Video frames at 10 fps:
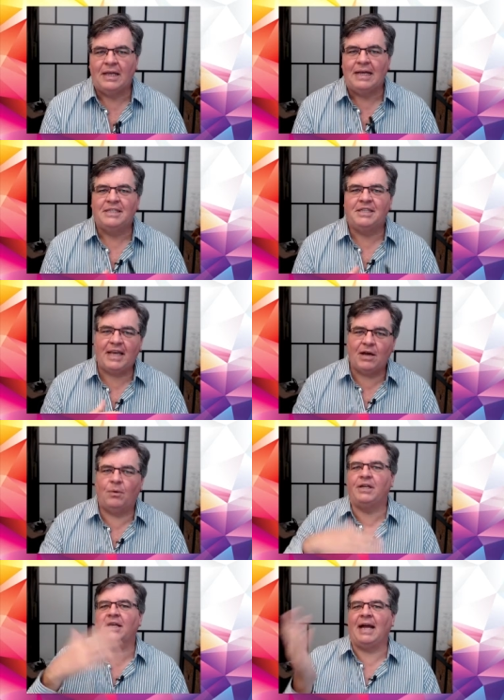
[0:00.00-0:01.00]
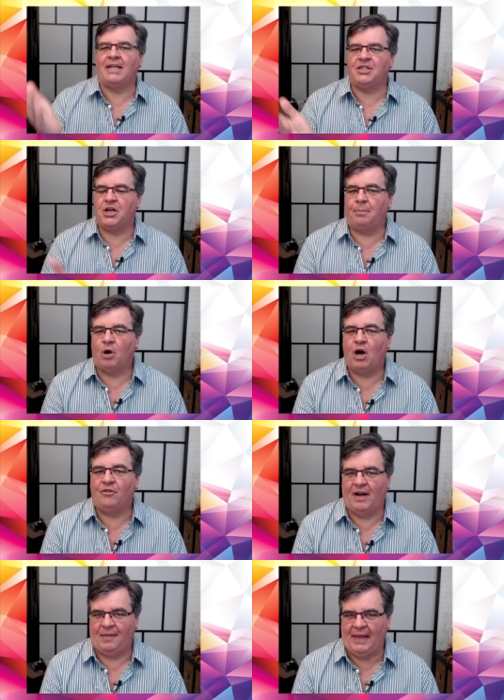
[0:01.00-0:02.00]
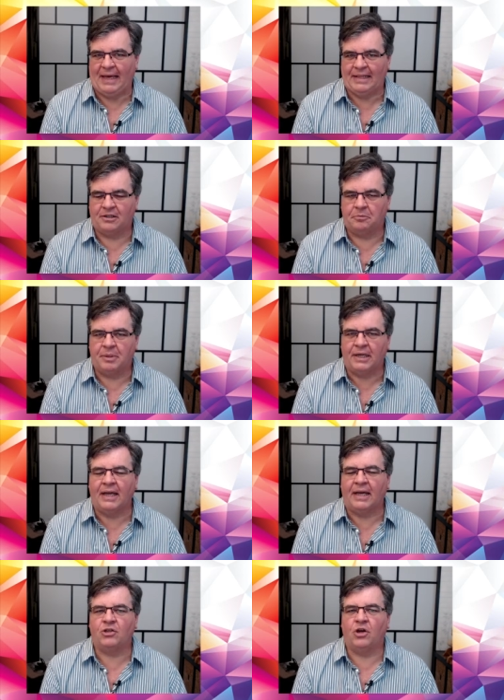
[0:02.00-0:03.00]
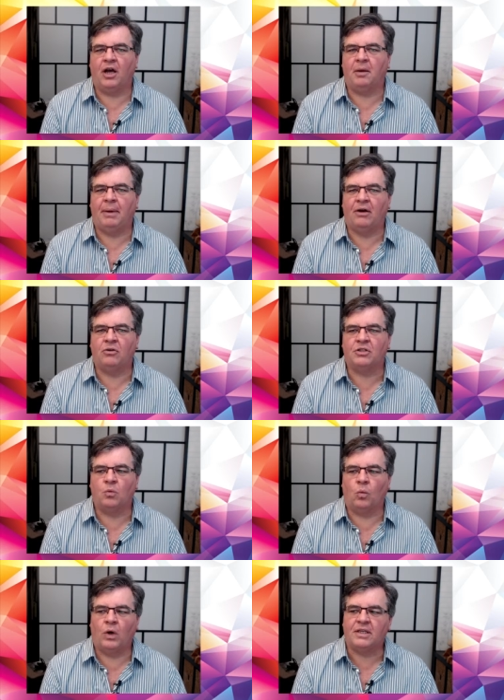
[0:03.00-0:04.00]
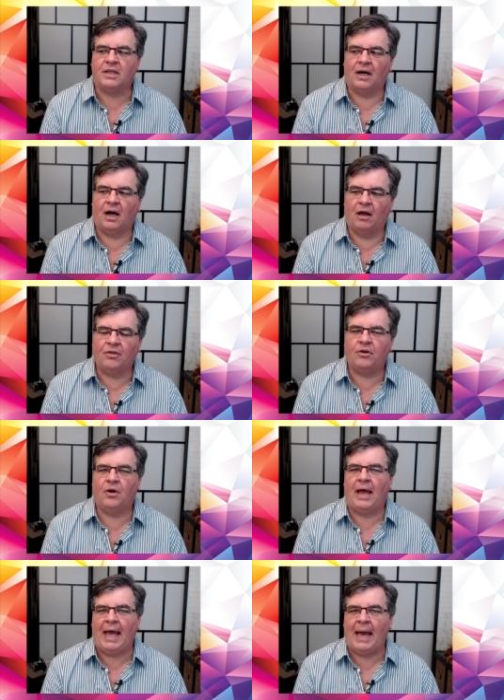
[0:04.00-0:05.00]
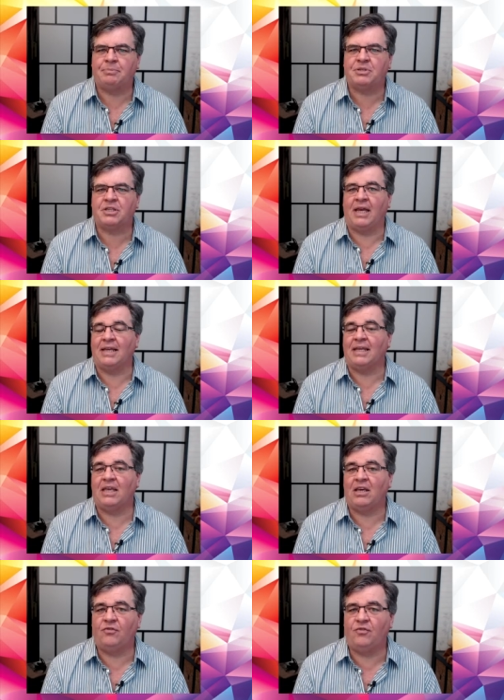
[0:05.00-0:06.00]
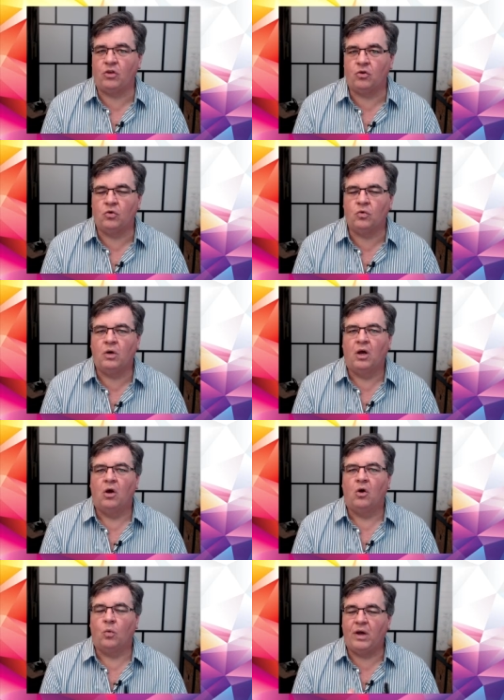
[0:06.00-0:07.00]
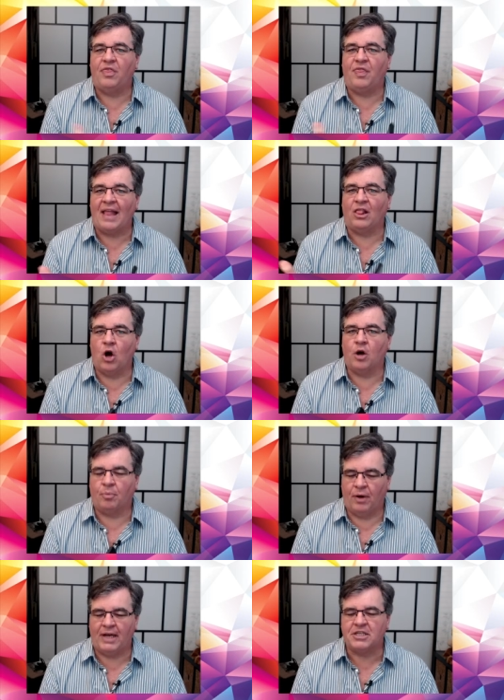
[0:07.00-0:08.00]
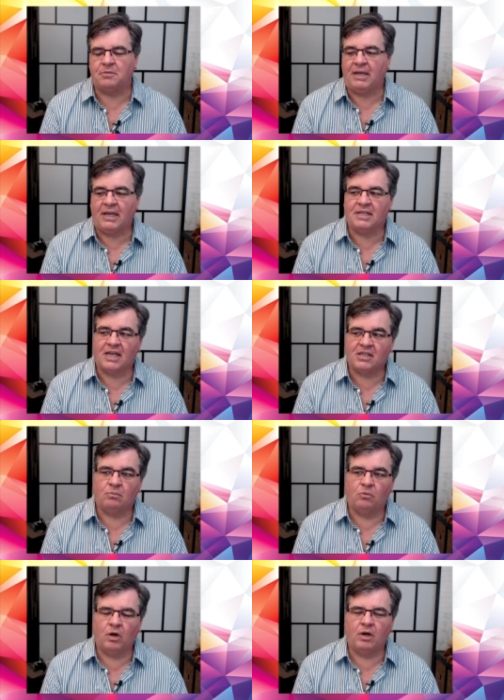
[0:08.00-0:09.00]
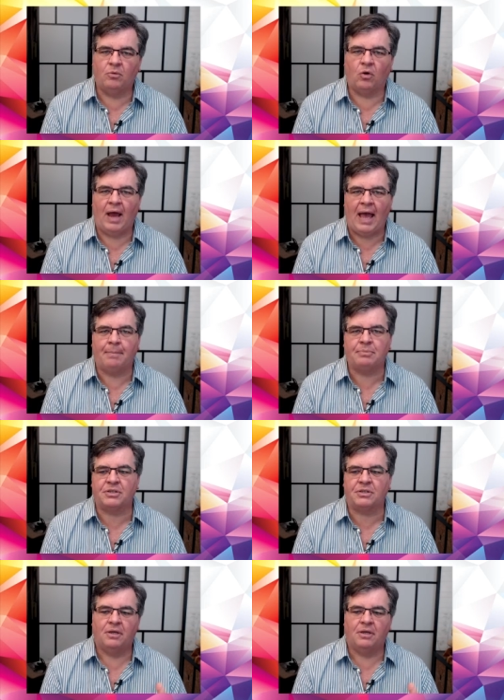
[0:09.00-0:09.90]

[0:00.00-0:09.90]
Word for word: today I wanted to kind of jump off on that a little bit and talk about what other apps can give you with that long press. Because as more and more apps